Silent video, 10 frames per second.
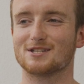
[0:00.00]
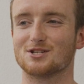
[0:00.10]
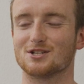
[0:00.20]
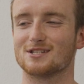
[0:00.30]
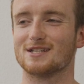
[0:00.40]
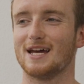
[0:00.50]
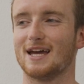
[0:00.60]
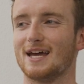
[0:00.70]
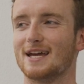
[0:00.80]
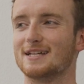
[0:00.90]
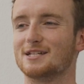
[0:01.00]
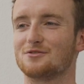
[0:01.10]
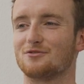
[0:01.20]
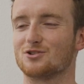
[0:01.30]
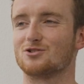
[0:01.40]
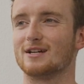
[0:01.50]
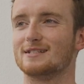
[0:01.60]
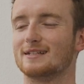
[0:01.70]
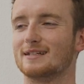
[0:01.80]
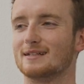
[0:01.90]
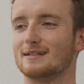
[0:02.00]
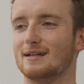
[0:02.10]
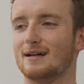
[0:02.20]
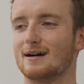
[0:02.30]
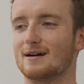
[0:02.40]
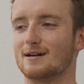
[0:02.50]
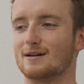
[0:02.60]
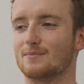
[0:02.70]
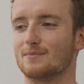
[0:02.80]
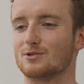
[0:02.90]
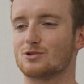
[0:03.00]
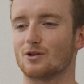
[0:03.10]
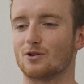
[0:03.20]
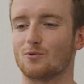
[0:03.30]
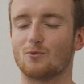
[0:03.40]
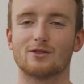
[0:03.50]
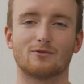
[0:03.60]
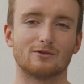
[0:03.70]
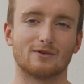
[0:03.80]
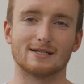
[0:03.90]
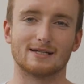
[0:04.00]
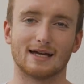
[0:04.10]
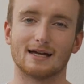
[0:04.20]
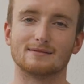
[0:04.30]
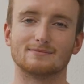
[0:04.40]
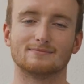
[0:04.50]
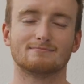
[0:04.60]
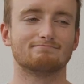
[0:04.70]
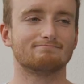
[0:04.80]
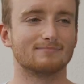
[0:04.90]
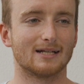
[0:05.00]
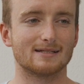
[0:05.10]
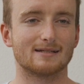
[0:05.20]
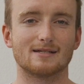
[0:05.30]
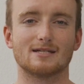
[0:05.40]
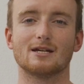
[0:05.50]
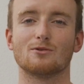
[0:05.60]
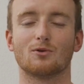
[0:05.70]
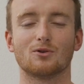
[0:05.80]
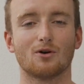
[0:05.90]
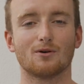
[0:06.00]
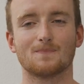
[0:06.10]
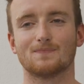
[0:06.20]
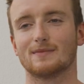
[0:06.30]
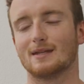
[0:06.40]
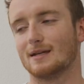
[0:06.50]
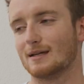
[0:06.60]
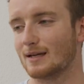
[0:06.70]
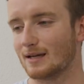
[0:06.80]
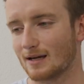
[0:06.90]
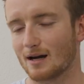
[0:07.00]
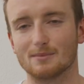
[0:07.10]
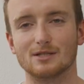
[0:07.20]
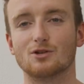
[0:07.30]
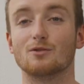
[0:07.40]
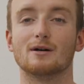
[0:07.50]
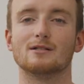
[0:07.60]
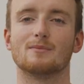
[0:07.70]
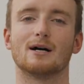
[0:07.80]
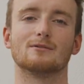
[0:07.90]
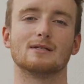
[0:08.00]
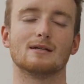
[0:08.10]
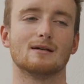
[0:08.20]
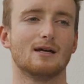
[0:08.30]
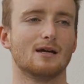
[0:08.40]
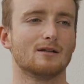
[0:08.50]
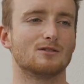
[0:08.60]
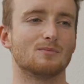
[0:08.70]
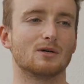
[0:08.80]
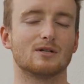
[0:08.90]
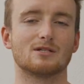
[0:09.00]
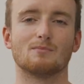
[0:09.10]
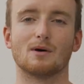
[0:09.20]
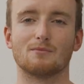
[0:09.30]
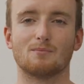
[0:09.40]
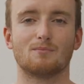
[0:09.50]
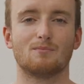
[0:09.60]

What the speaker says: it's just, it is frustrating. So whether I race again later this year or not, I'm in two minds about it. To be honest, my